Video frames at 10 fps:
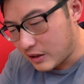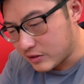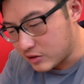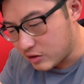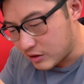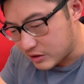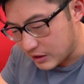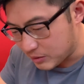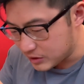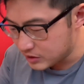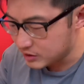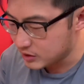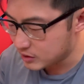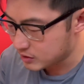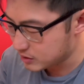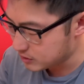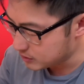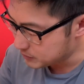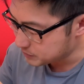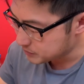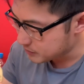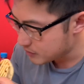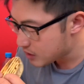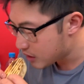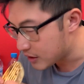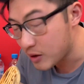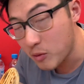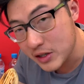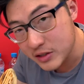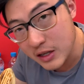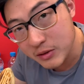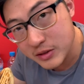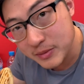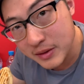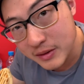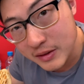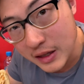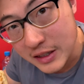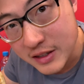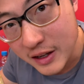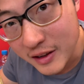tuna sandwich and then wash it down with some latte.